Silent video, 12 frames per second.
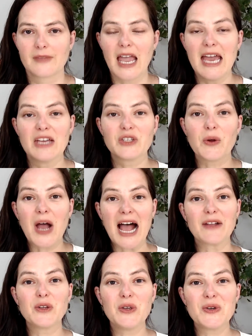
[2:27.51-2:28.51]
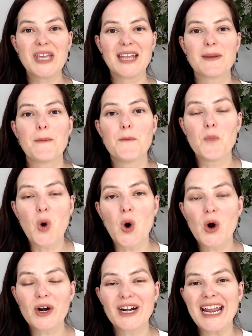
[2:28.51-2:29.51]
So how do you get
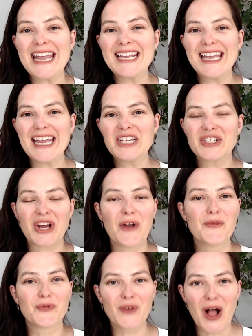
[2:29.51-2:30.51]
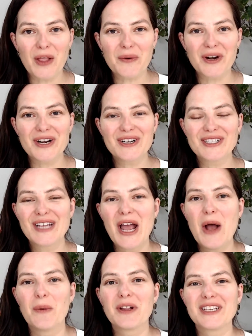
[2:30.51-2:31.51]
more engaged followers?
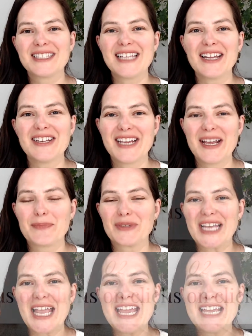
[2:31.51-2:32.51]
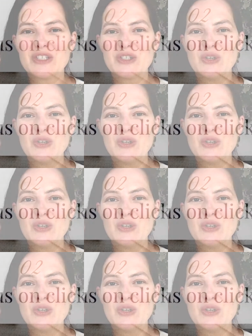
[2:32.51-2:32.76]
Well, the second tip is to